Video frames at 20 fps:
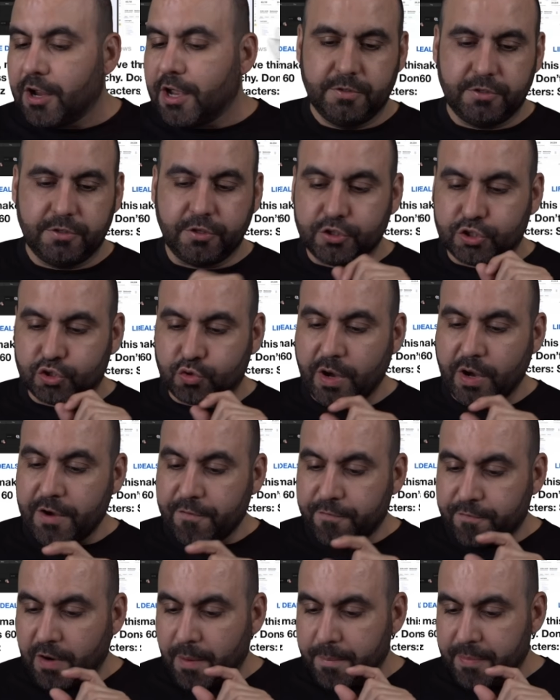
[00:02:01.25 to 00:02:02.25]
So
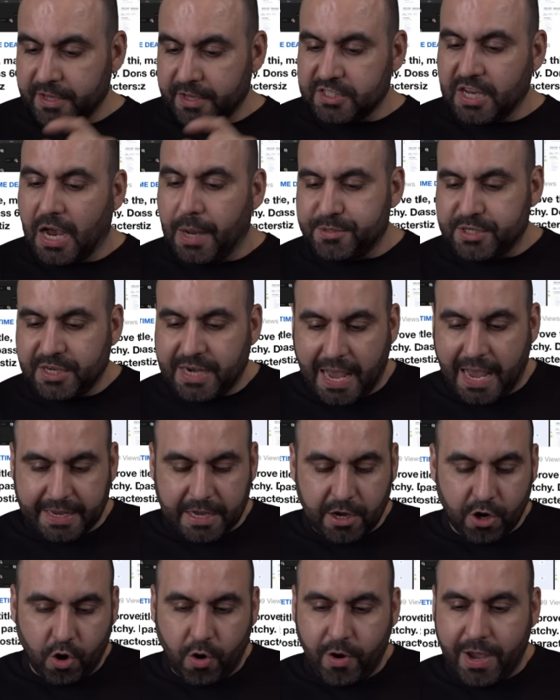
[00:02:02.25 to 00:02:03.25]
straight from this option, I
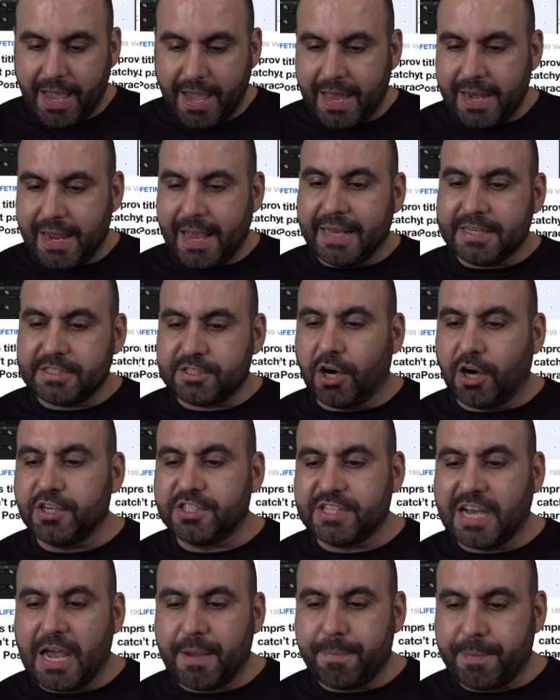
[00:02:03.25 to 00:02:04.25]
can go ahead and start
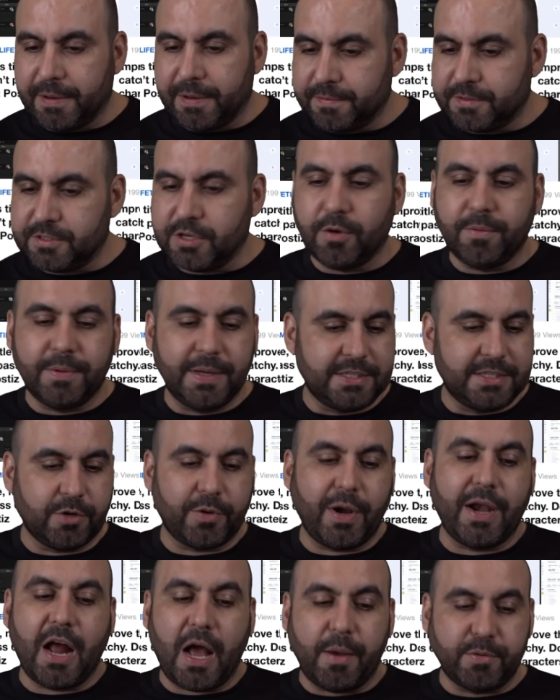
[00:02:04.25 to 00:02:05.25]
typing. So it's a
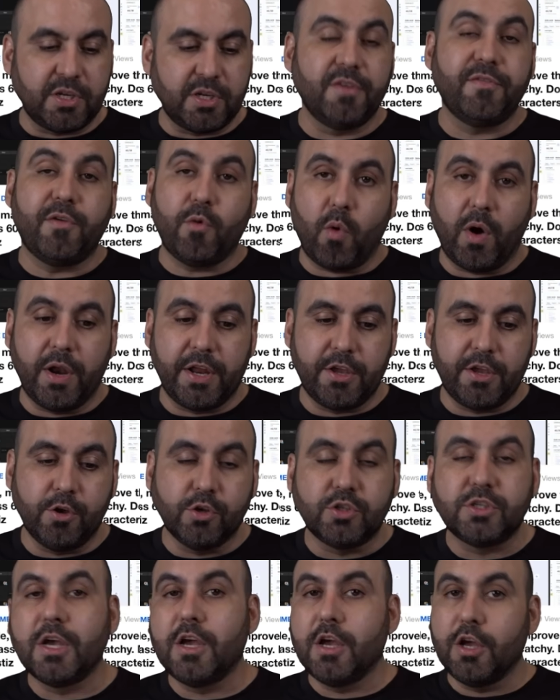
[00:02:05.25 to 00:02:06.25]
great option if you want to
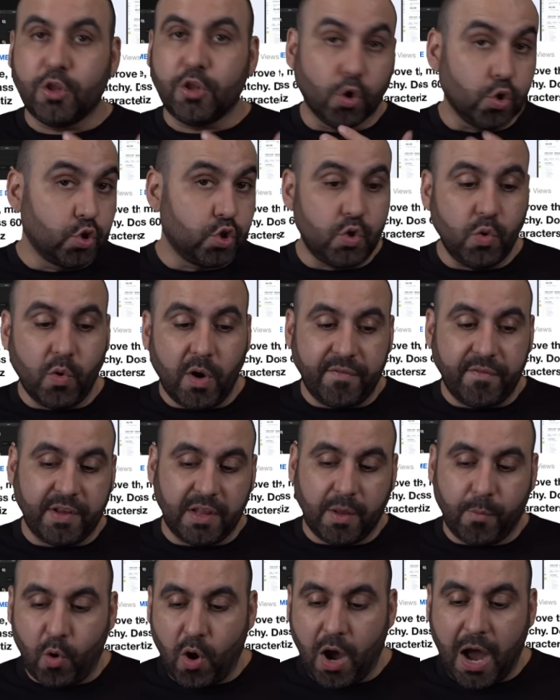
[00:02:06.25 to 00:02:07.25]
use those two
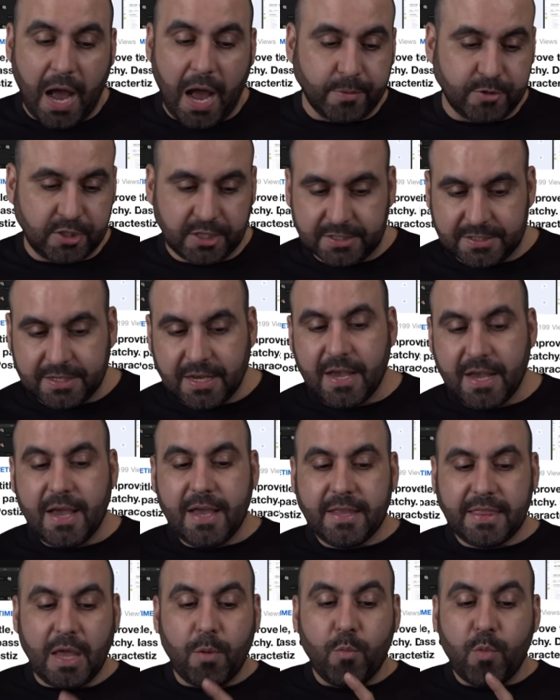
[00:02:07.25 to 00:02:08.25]
available options.
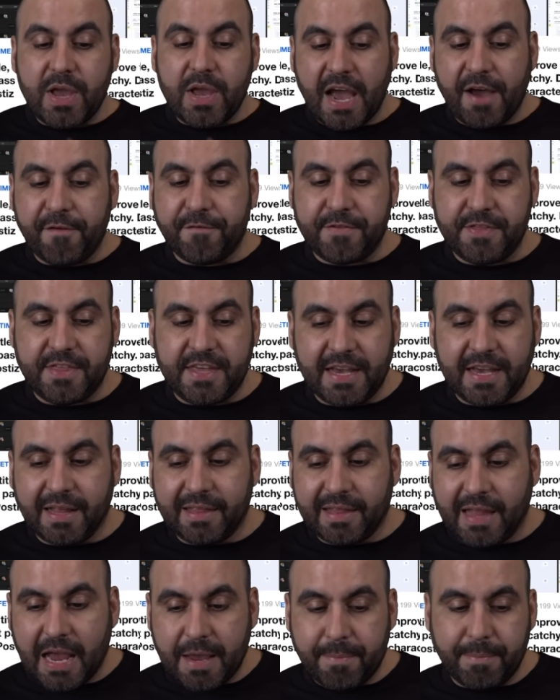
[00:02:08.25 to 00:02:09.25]
Then we have the
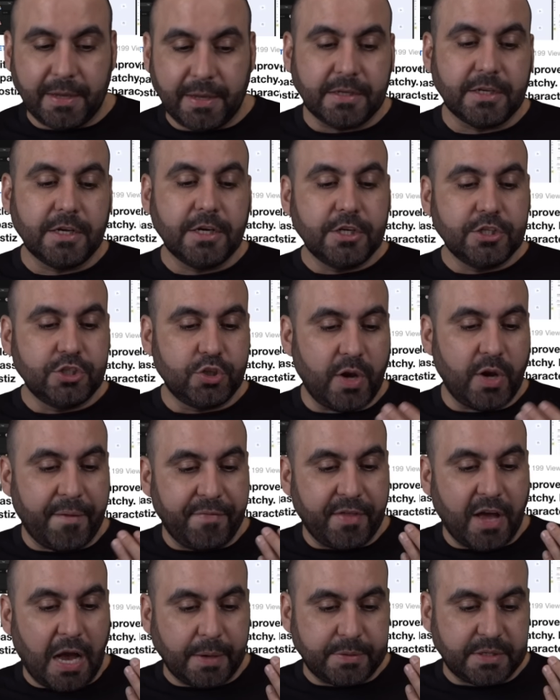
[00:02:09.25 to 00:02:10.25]
alignment. So you have
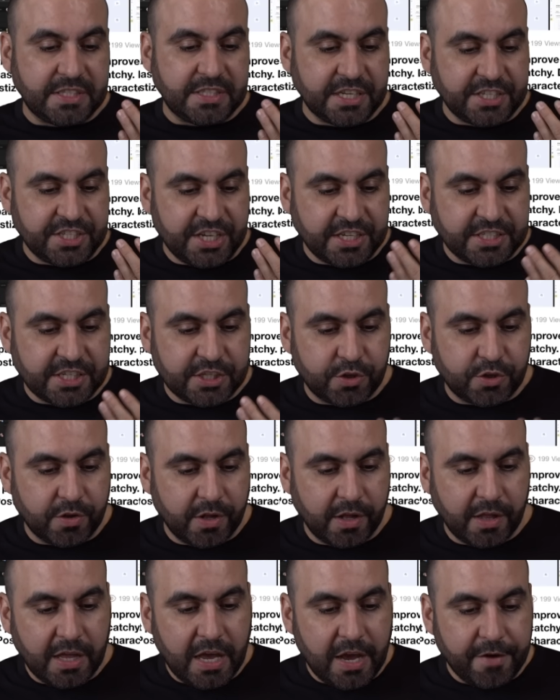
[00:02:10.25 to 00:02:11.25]
the option to change it to the
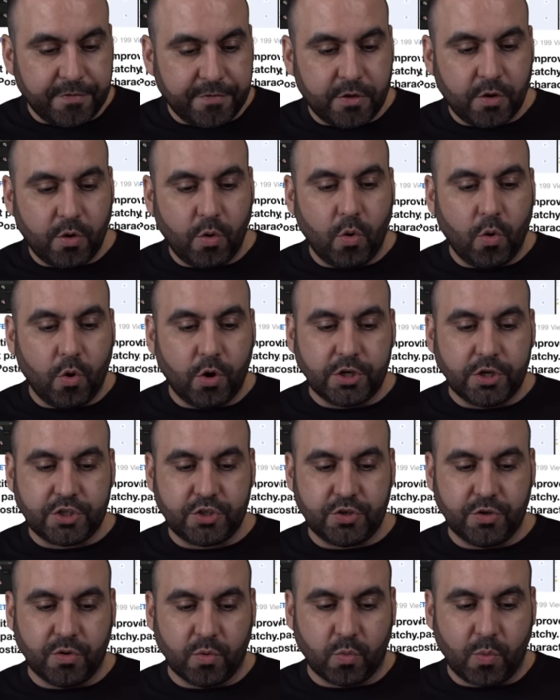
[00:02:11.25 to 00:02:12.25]
left or
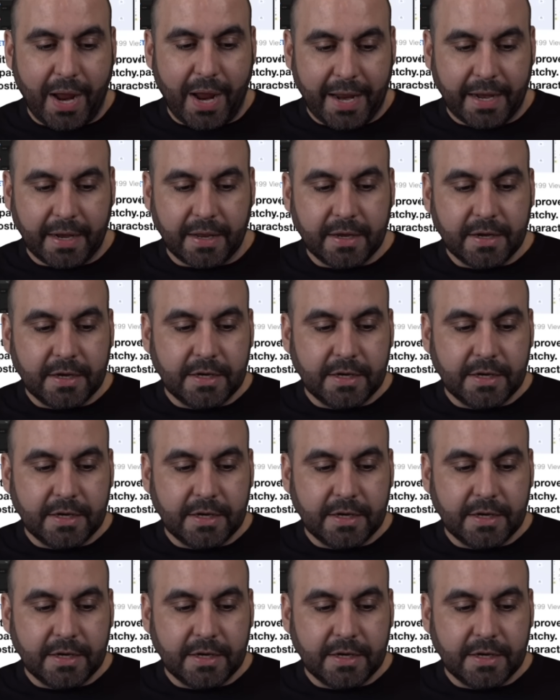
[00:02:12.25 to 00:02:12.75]
to the right.